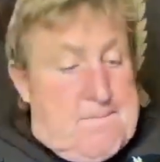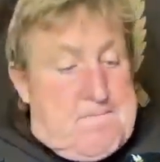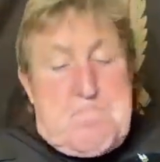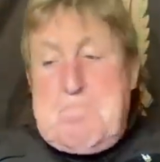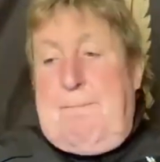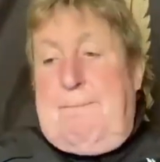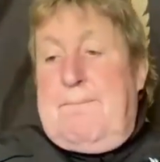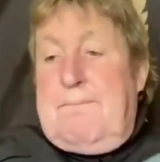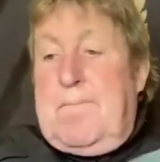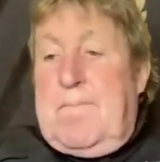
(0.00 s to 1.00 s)
An
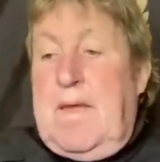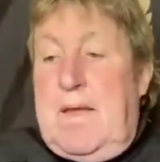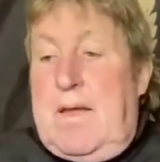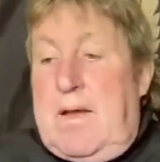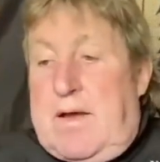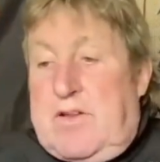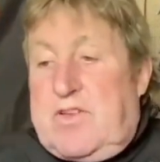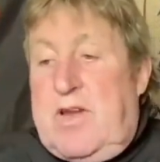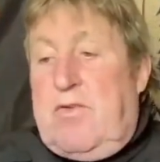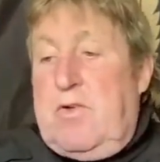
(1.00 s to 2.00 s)

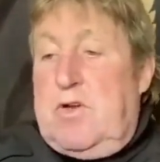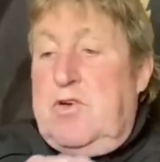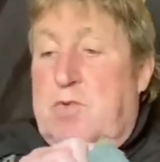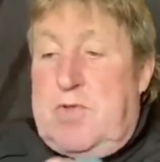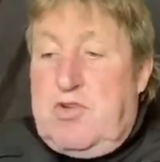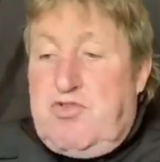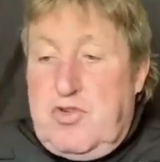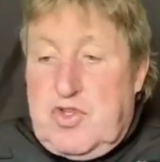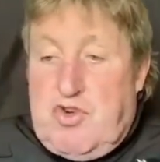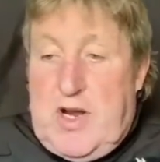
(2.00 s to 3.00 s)
integral hood with the
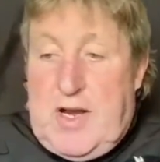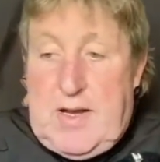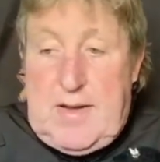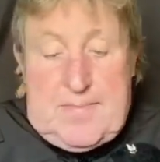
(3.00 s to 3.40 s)
drawstring